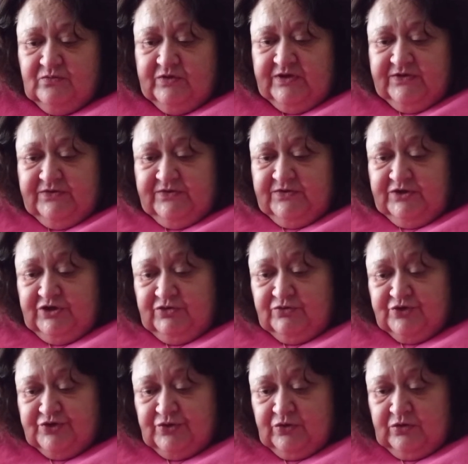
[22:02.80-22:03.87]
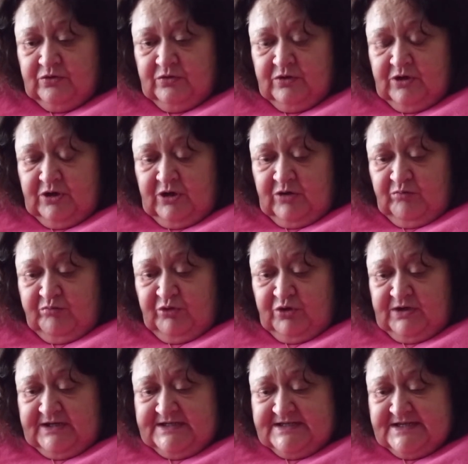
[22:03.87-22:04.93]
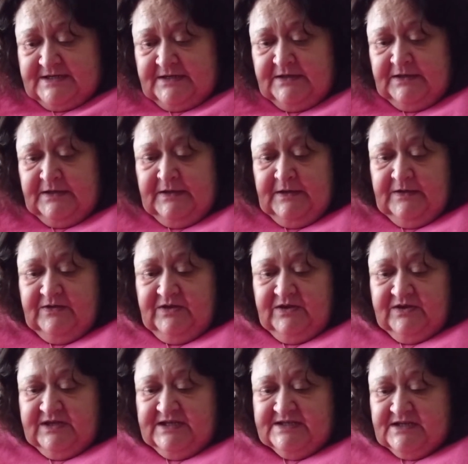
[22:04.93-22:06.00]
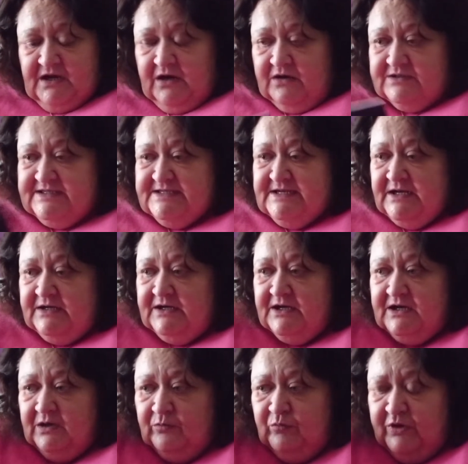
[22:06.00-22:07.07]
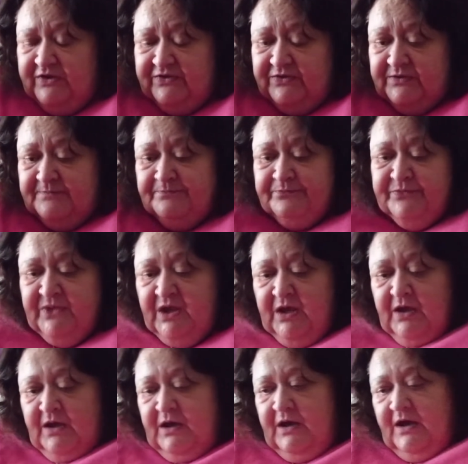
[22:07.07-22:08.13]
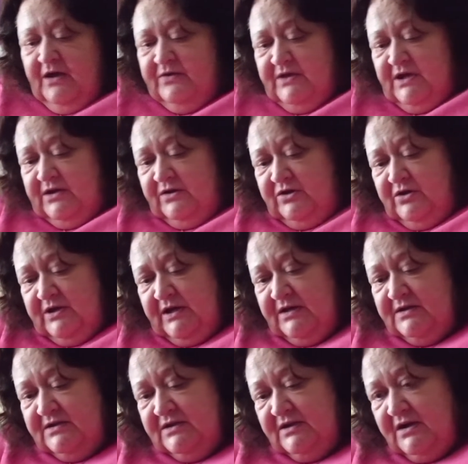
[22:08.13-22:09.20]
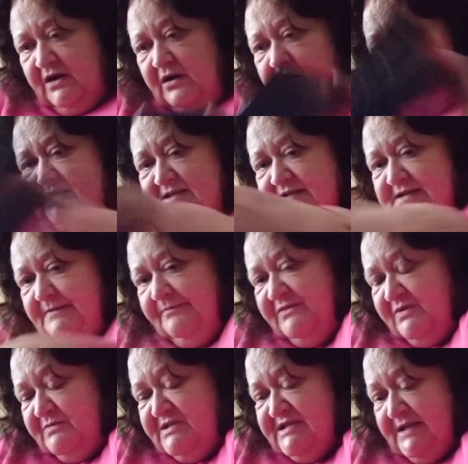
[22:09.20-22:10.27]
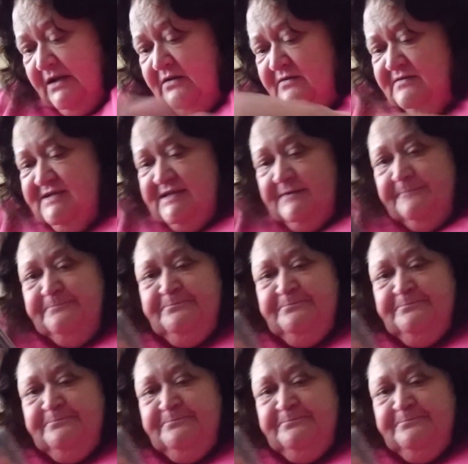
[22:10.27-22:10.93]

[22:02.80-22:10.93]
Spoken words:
with the usual booklet that these cards tend to come with, and then you get the cards themselves,